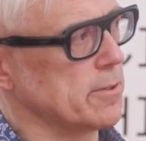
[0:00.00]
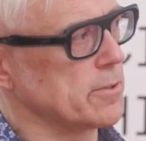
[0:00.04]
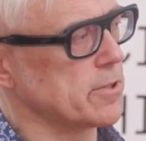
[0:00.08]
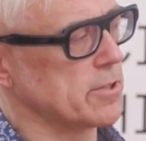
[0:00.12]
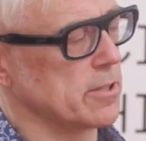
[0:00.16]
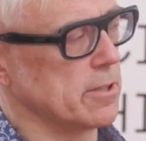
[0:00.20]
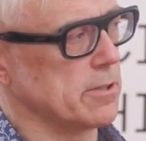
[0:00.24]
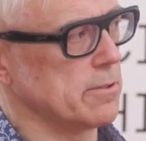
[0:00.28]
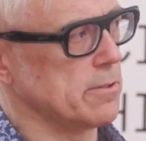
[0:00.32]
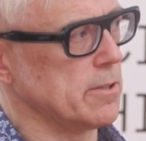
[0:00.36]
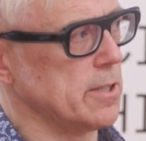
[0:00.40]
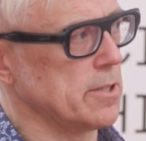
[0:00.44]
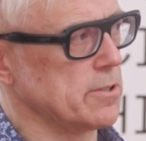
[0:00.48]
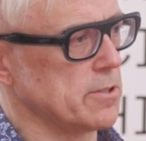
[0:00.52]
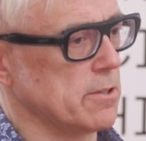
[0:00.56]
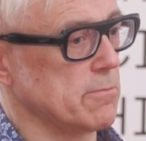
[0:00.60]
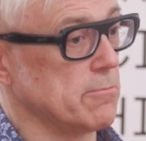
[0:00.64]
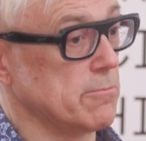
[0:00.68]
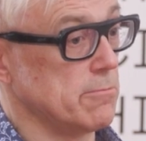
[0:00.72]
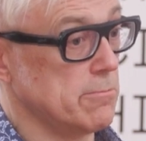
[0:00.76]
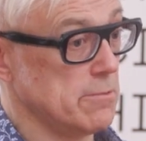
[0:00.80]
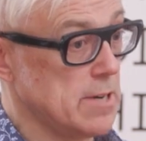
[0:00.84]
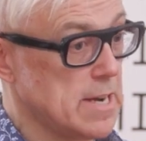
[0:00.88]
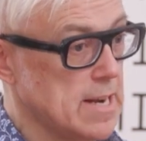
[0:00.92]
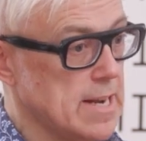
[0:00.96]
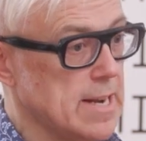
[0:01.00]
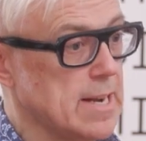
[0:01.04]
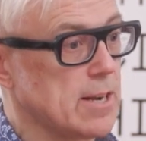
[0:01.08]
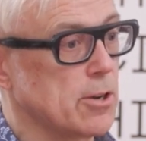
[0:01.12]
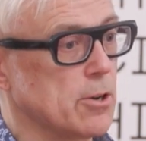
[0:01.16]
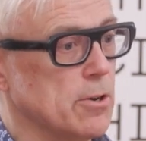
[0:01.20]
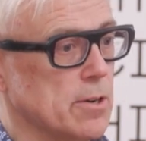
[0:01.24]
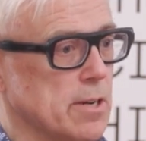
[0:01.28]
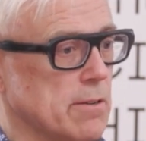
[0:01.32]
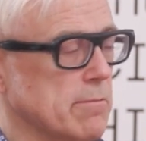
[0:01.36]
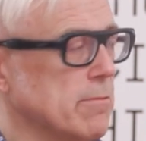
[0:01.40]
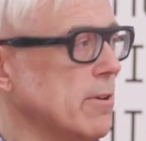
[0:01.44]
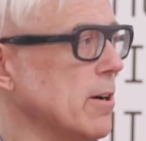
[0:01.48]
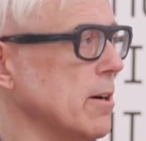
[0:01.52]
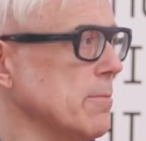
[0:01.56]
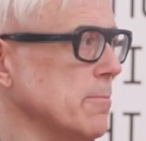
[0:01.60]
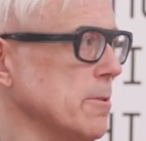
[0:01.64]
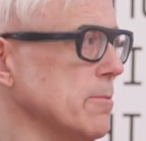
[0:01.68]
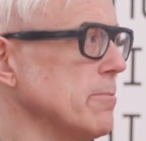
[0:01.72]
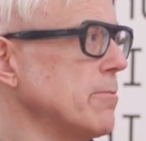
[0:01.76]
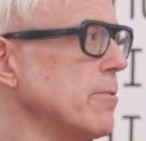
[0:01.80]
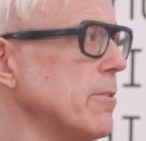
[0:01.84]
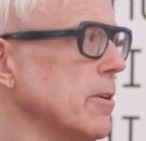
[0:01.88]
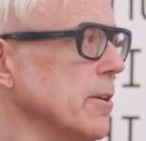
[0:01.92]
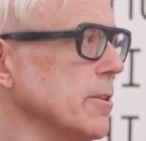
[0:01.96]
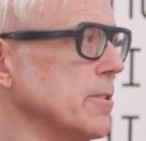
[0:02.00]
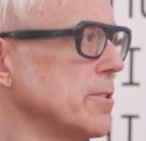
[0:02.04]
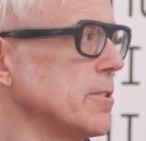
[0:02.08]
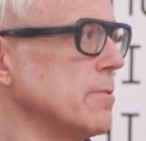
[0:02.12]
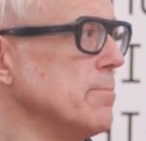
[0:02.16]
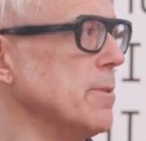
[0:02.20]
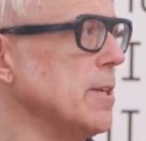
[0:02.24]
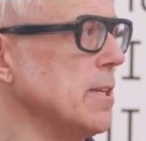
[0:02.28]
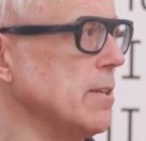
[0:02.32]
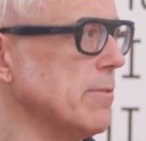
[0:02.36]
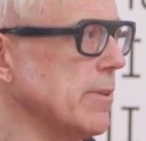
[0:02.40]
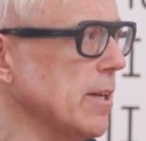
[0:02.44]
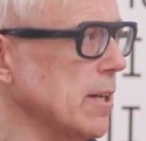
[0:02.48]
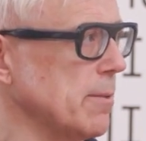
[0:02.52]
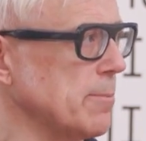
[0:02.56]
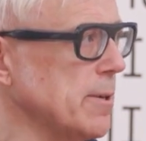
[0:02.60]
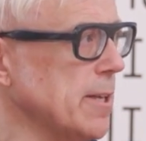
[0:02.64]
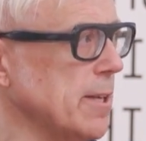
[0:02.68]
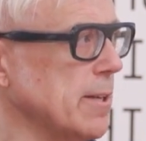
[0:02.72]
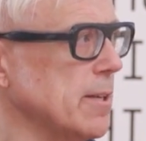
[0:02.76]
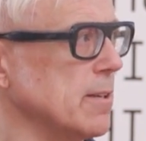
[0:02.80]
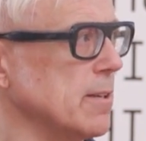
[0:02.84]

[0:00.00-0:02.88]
So it's a really good environment for us to be developing